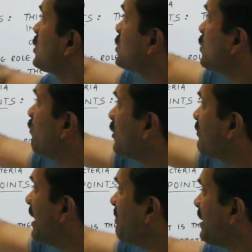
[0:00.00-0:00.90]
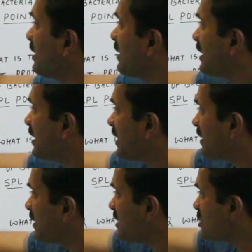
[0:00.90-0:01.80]
So what will happen?
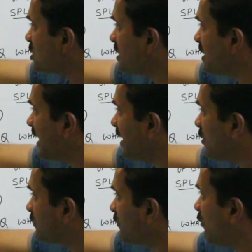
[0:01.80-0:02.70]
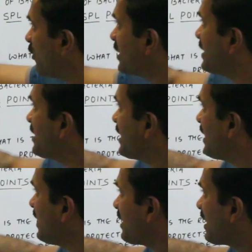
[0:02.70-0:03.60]
The sticky end of the foreign
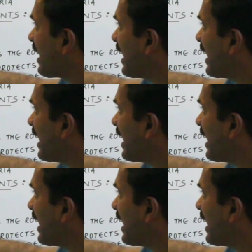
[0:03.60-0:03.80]
DNA